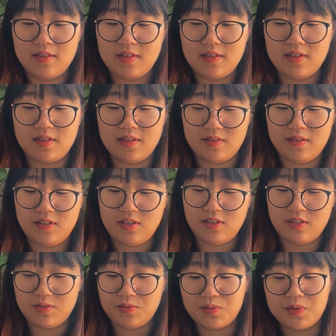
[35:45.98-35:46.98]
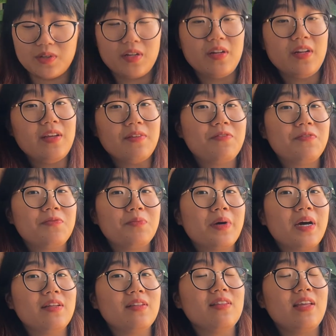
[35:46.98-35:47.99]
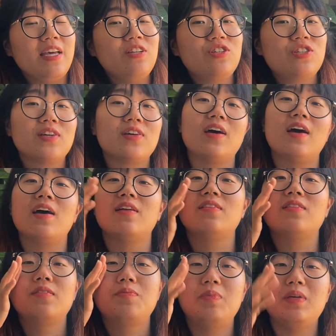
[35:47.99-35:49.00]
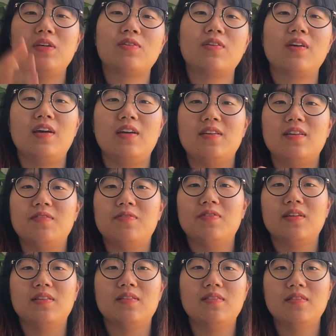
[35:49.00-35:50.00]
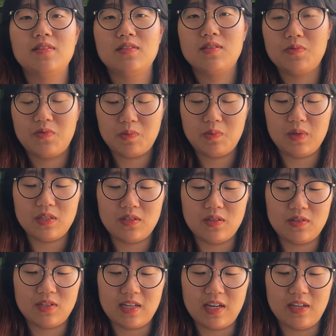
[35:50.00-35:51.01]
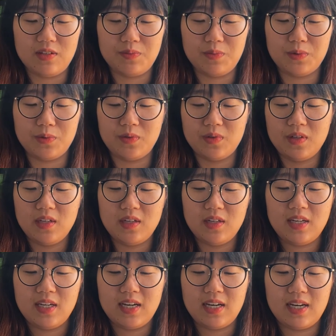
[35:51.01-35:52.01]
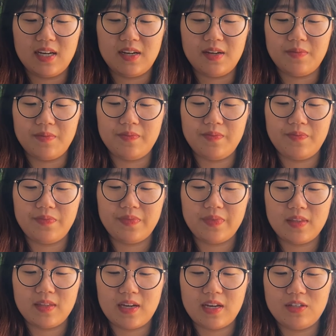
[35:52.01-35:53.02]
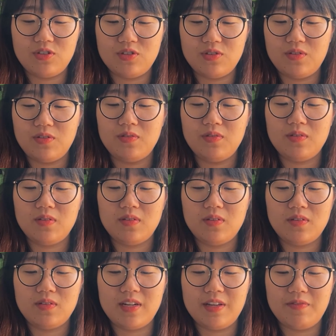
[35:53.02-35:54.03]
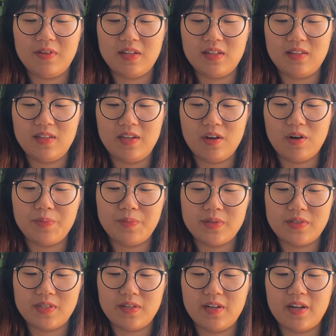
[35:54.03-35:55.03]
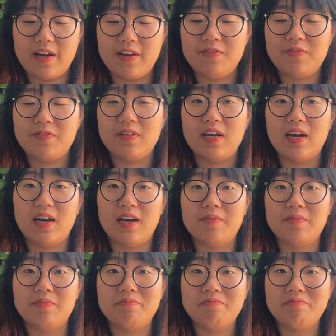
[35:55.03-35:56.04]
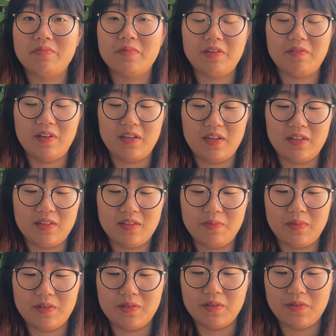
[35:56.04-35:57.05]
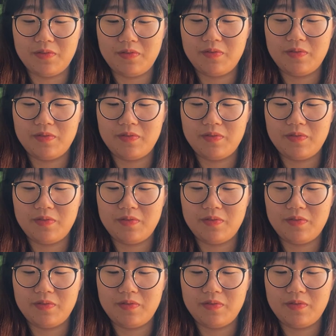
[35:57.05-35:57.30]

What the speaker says: you know, you want to live by the nature and be creative and be sustainable. I do live in the opposite life, living in the middle of